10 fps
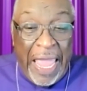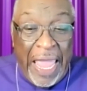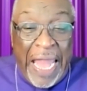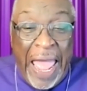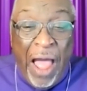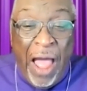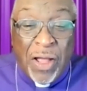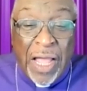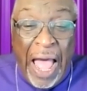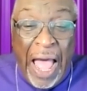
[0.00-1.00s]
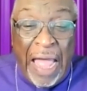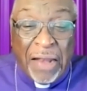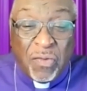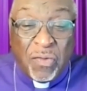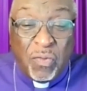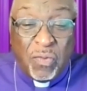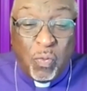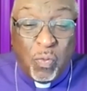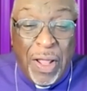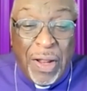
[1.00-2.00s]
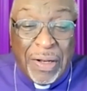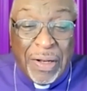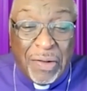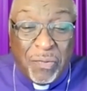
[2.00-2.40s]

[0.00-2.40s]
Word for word: and how God will,